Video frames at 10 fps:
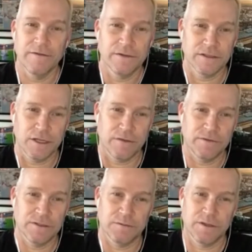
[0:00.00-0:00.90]

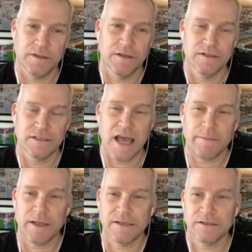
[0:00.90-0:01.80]
Philadelphia's with
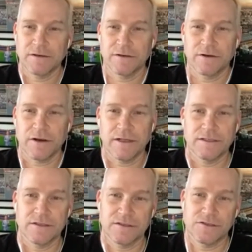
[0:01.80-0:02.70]
Snapcase and Earth
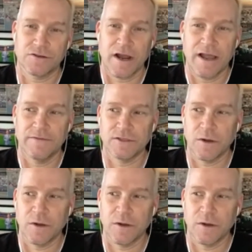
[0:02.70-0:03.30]
Crisis and Strife.